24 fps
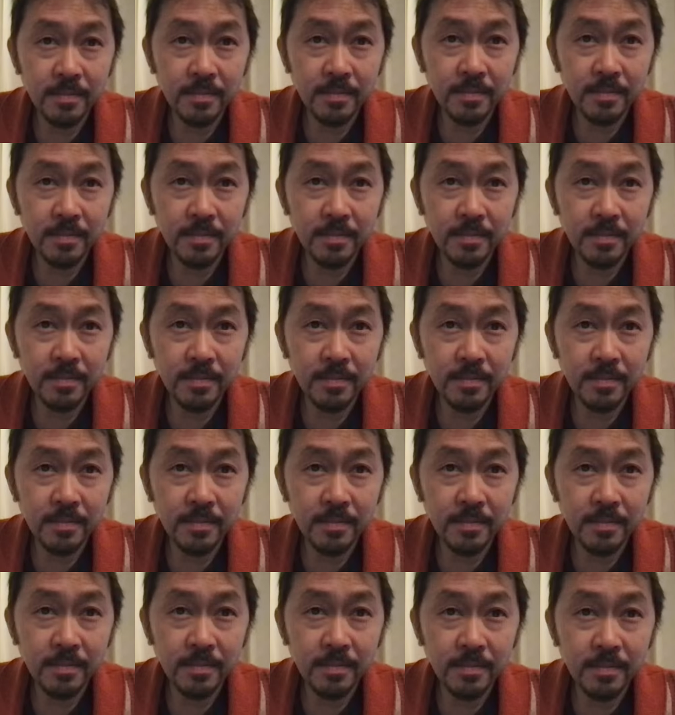training
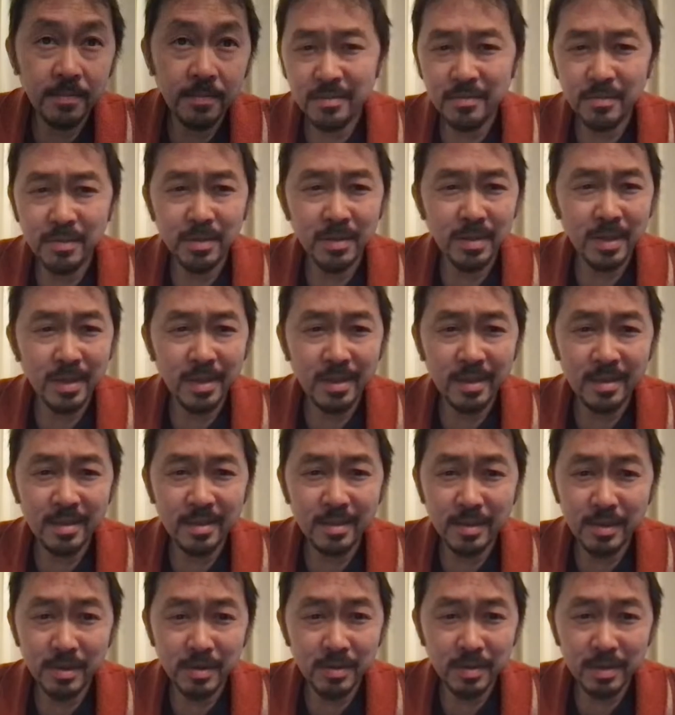facility, where they
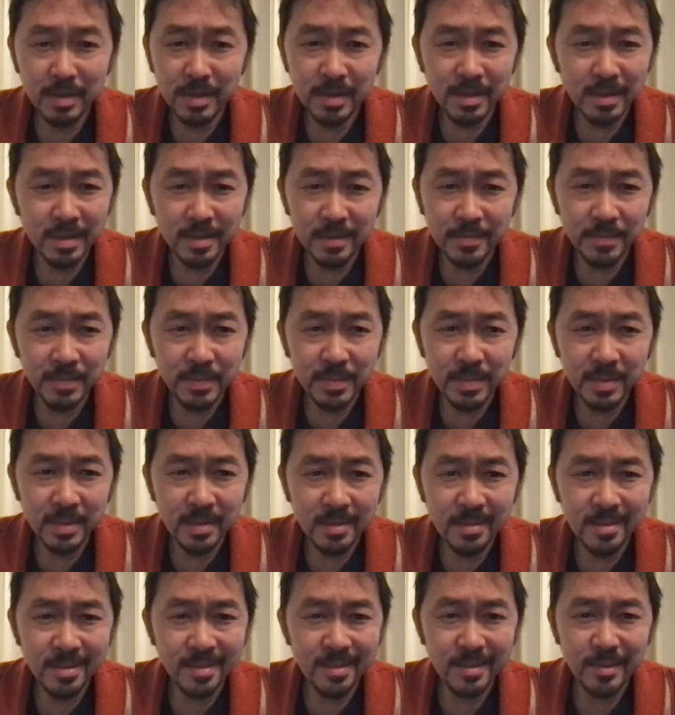literally
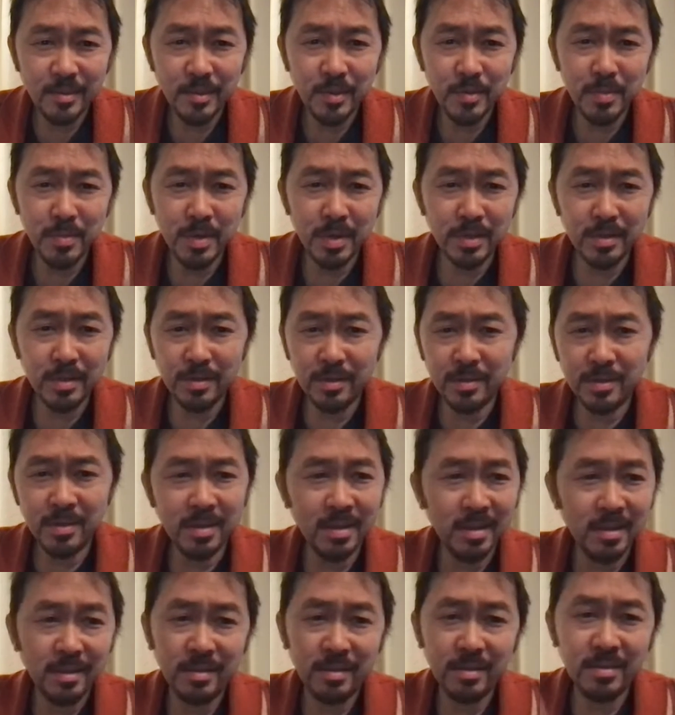do the muster and
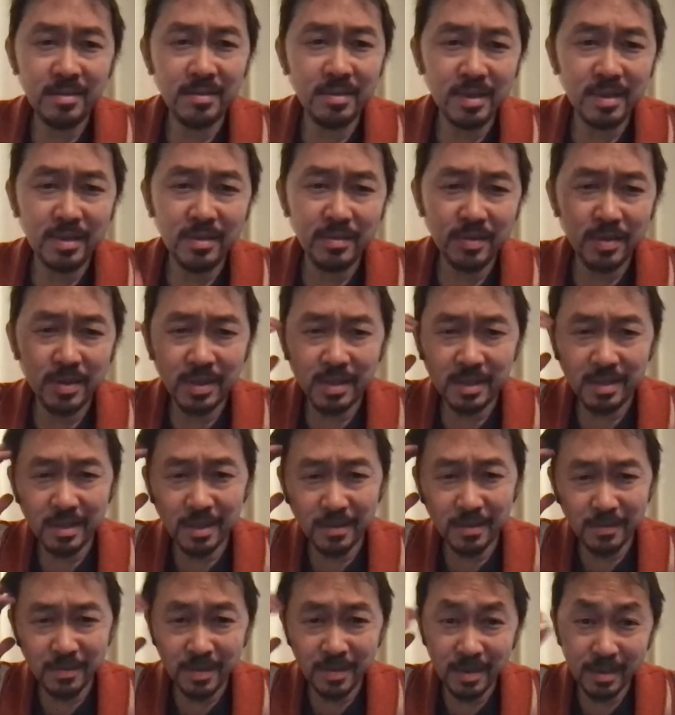all that sort of
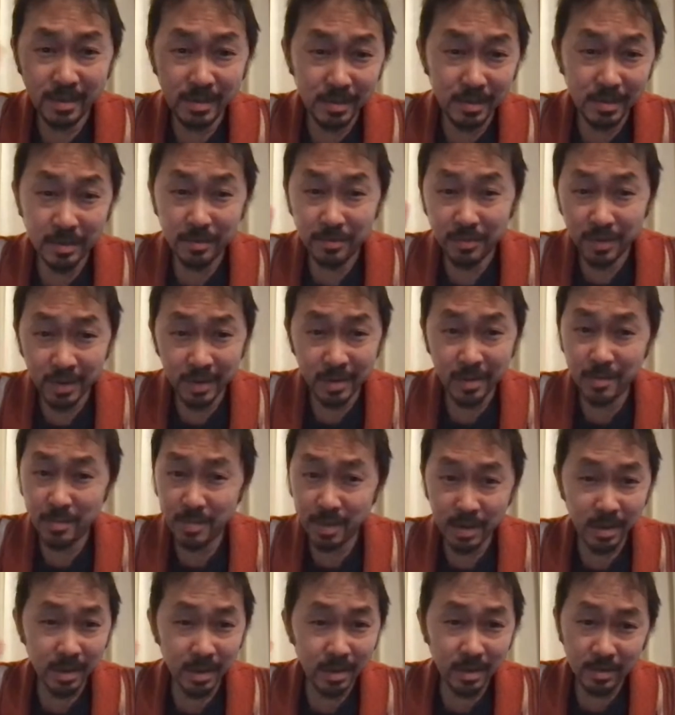stuff. And they literally ring the
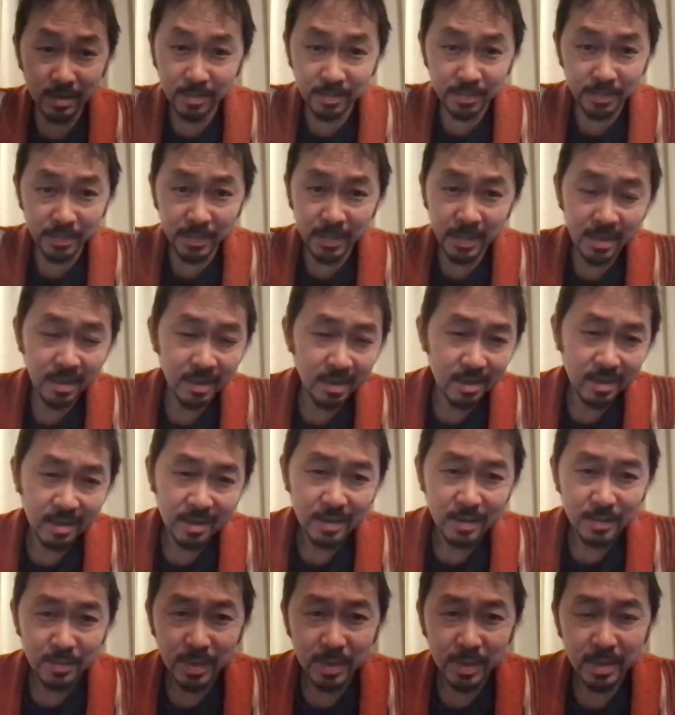bell and
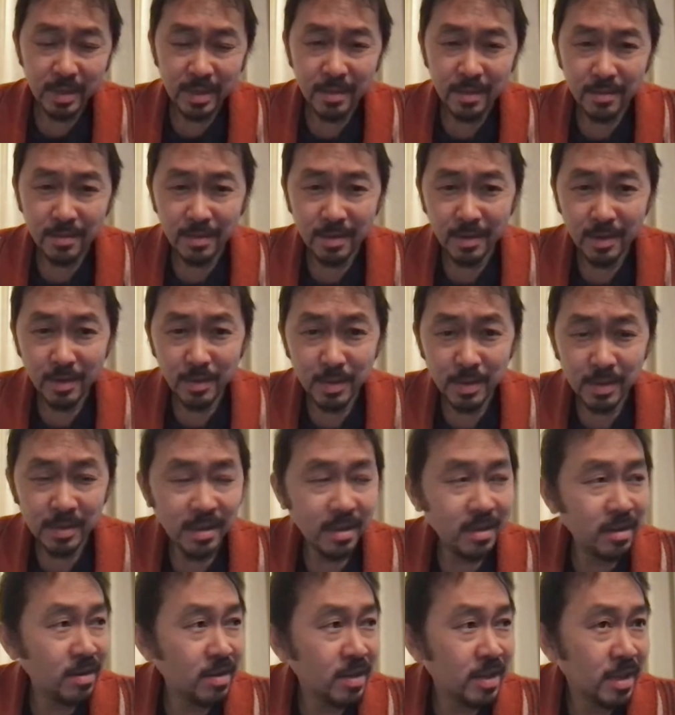put down their helmet
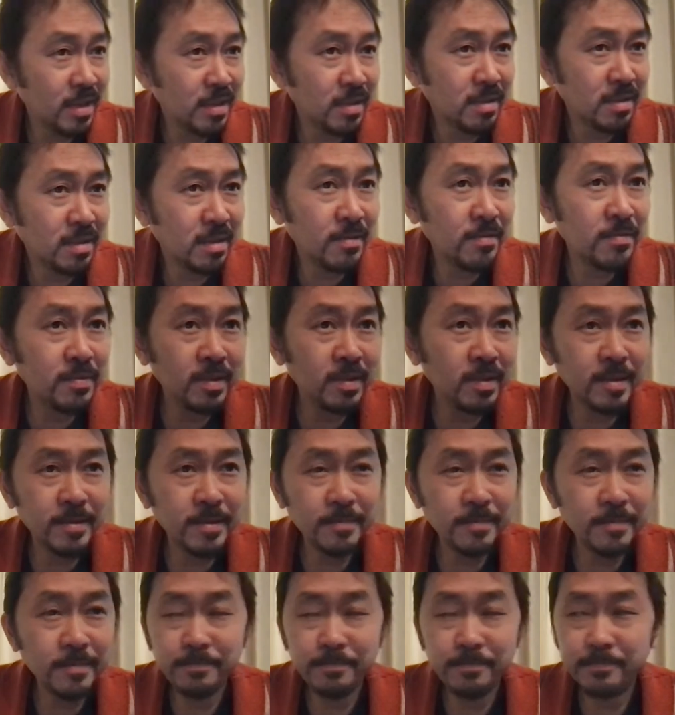and all that stuff, you
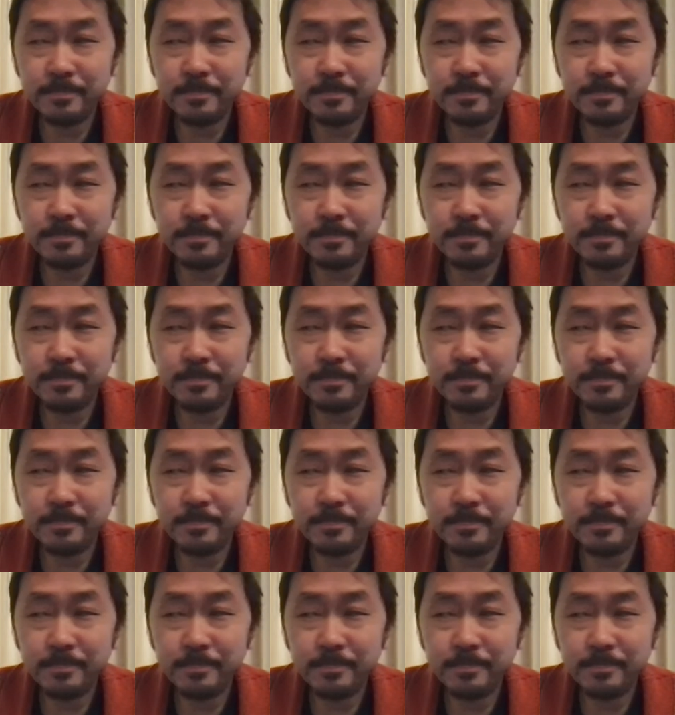know?
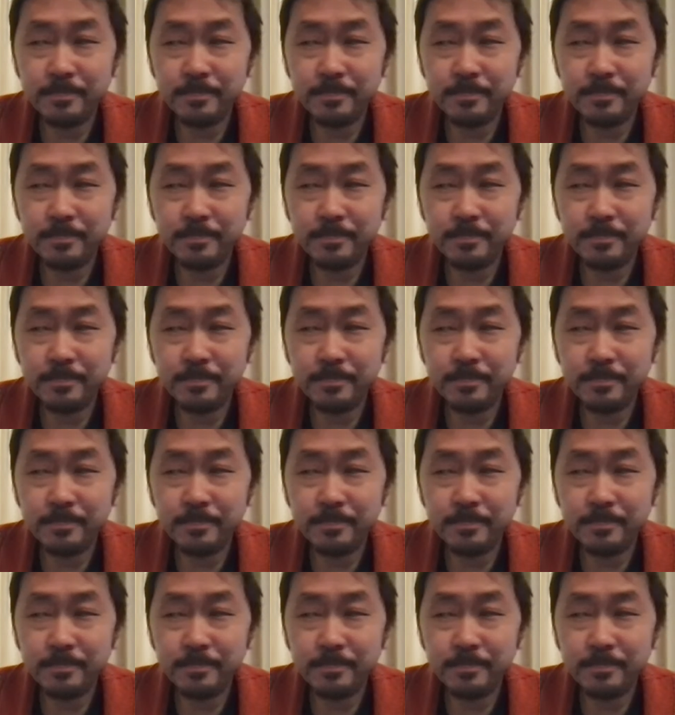And